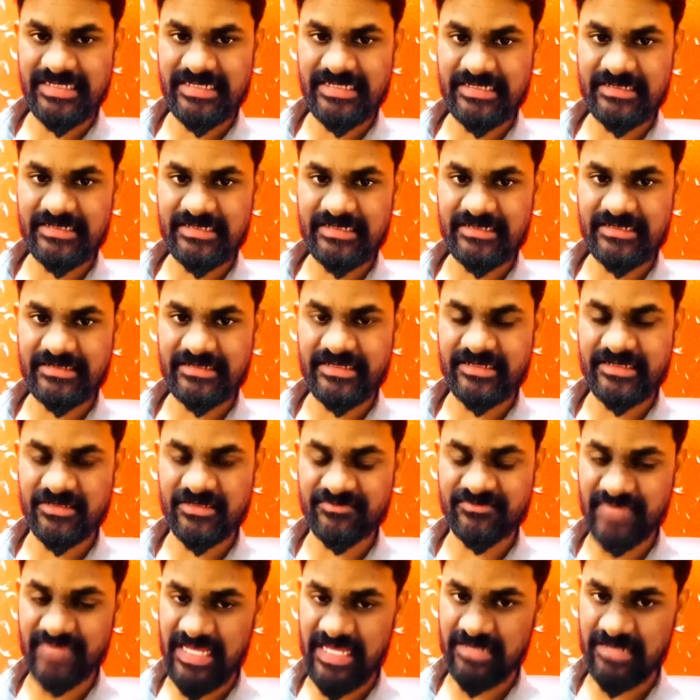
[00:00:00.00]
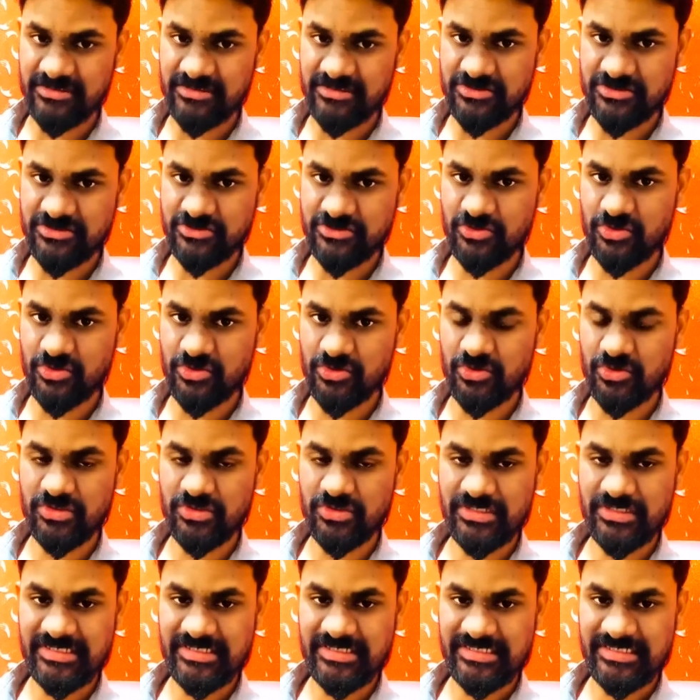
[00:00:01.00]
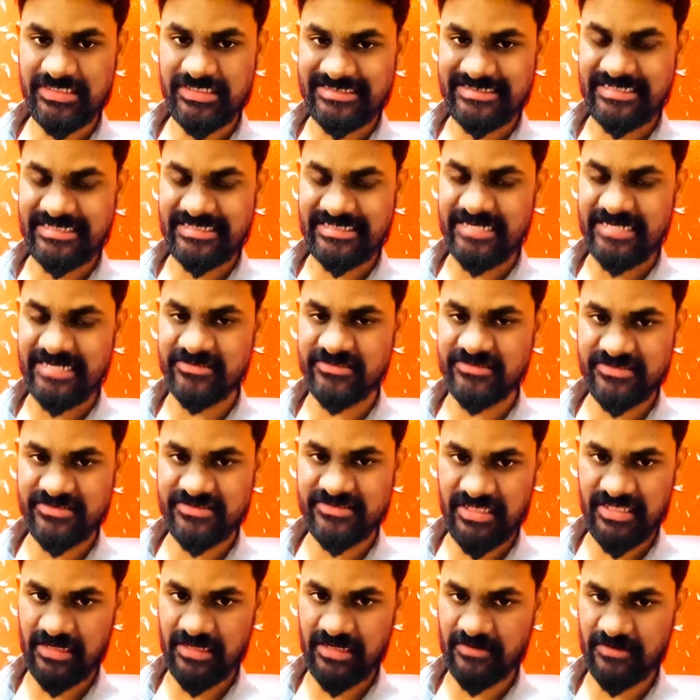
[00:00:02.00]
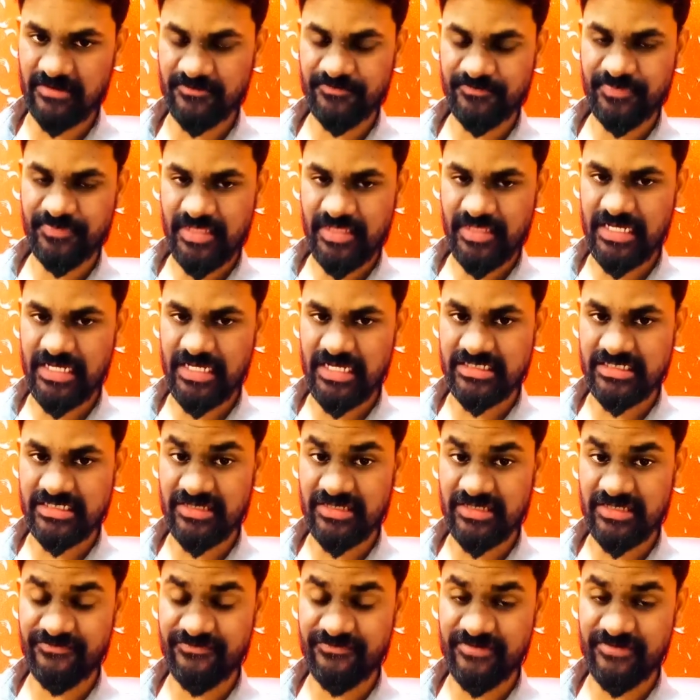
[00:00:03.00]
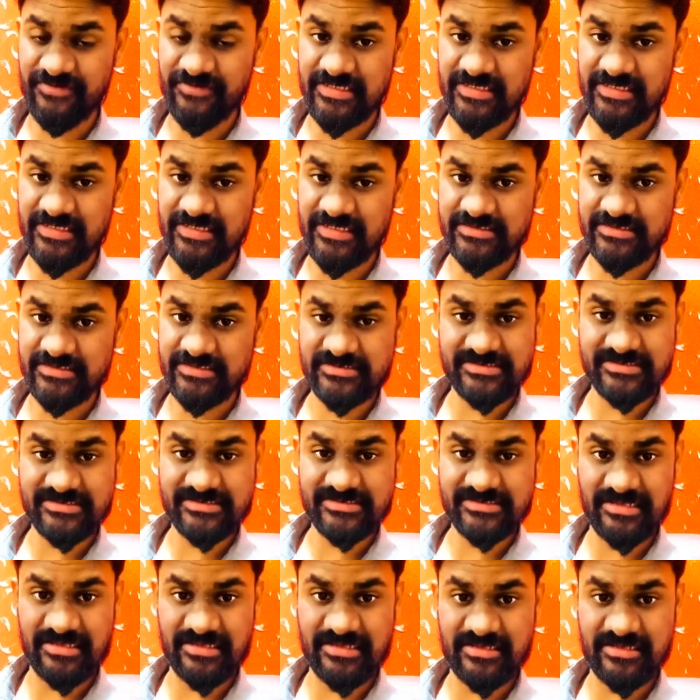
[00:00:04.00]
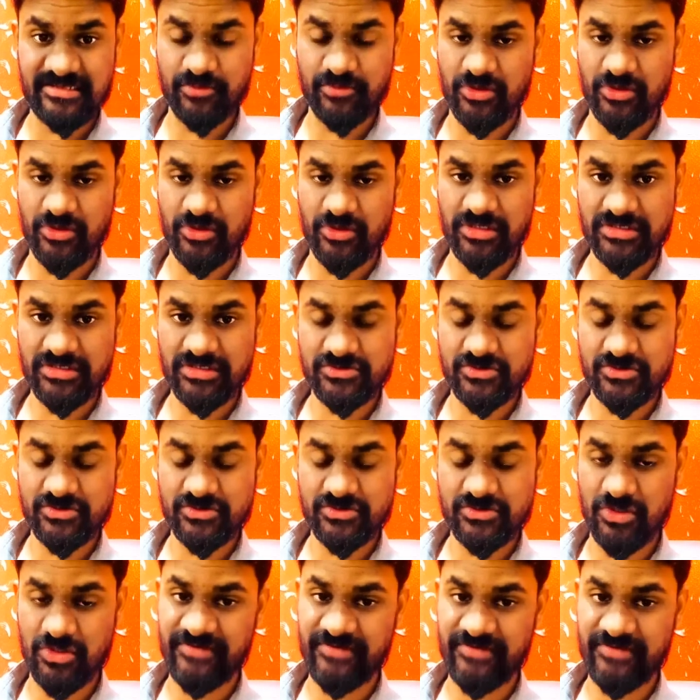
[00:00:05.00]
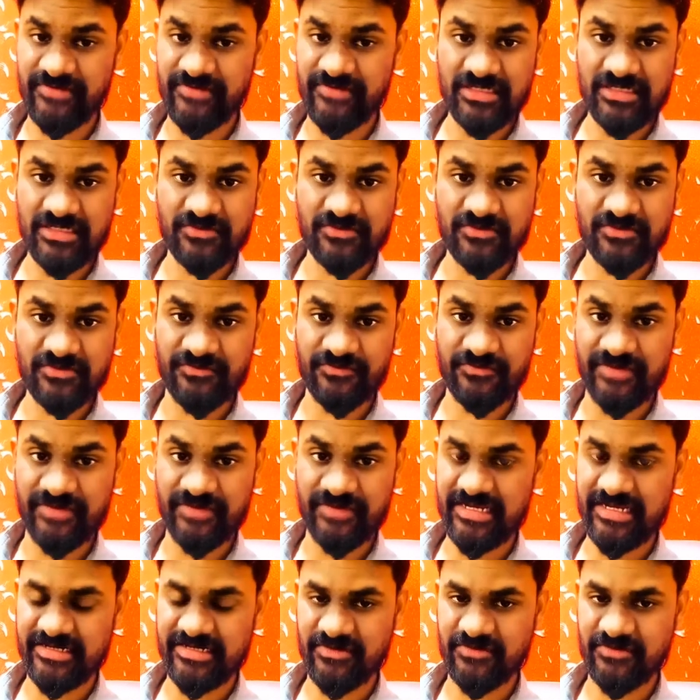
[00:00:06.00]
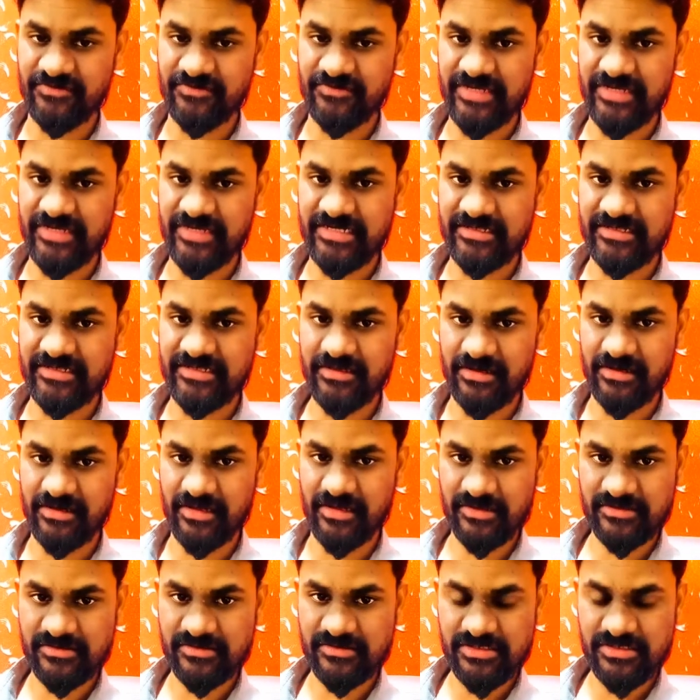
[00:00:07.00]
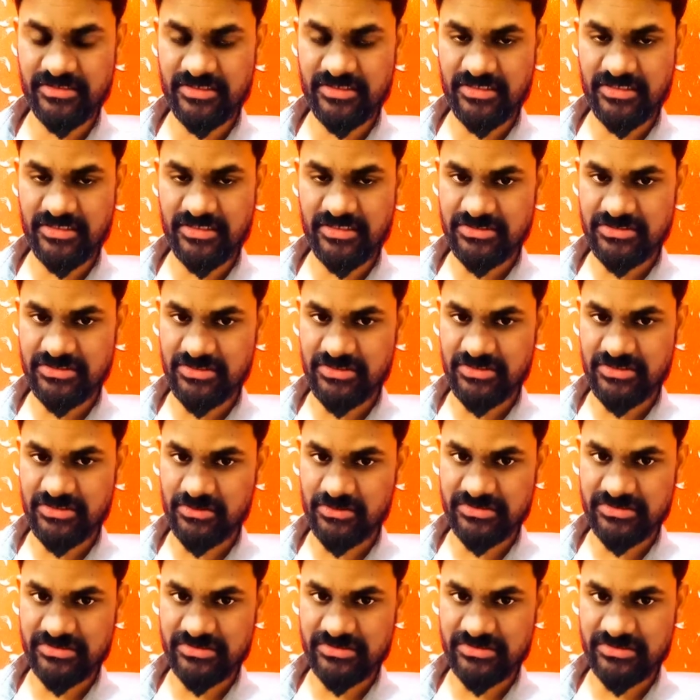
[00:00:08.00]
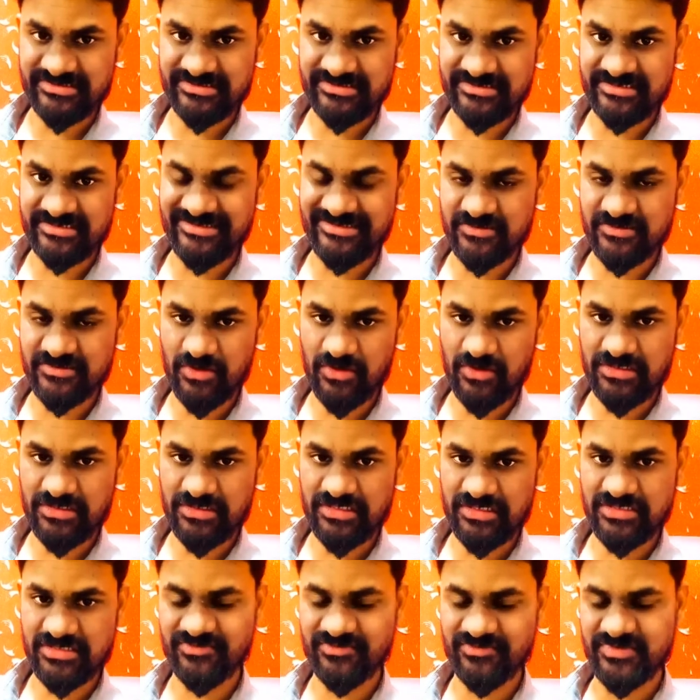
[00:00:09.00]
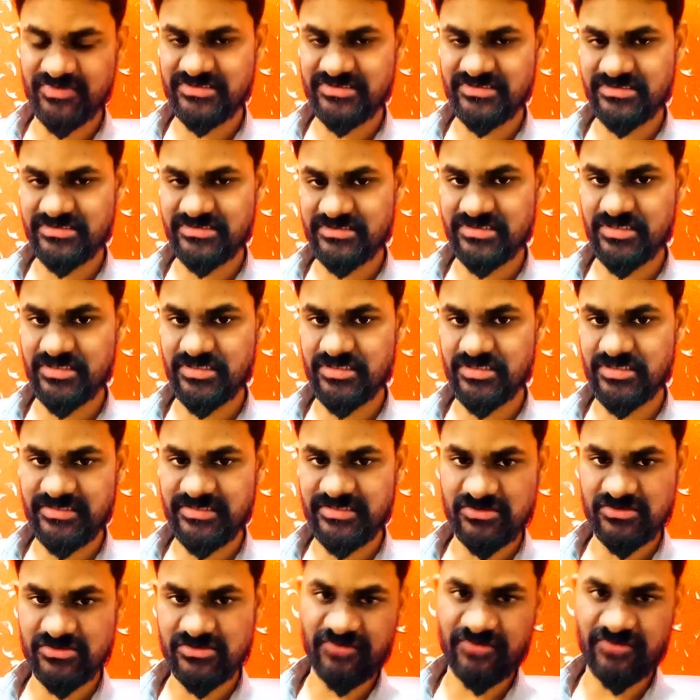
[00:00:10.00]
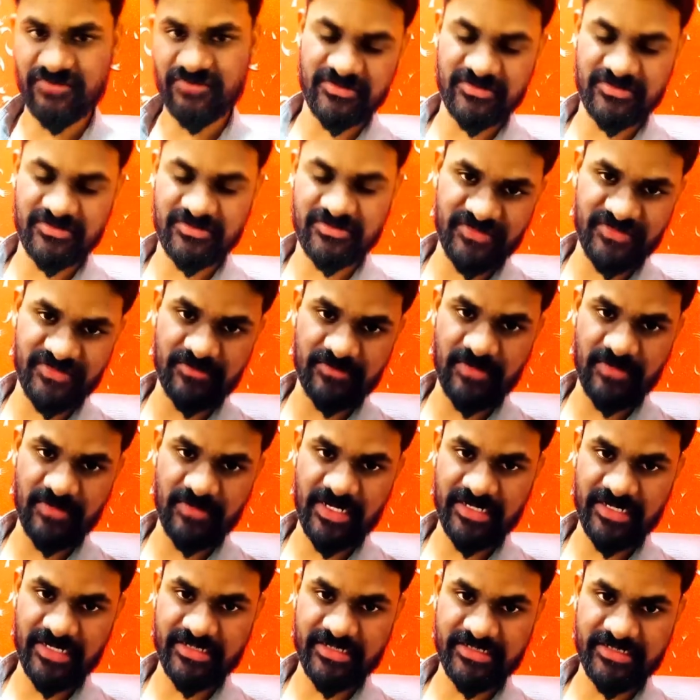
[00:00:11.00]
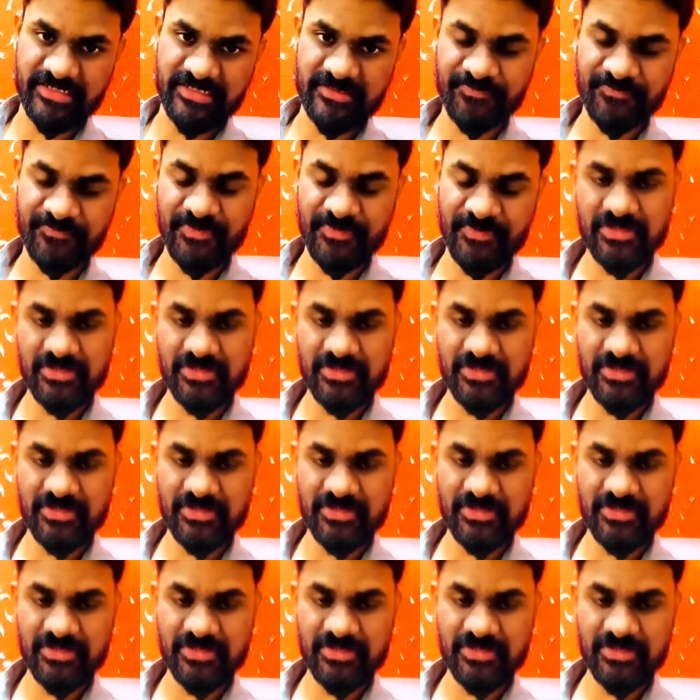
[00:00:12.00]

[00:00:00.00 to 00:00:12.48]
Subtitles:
in a legal manner, to get the sale. And if we sell the product through affiliate link, we get the earning. So this is what is the basics of affiliate marketing.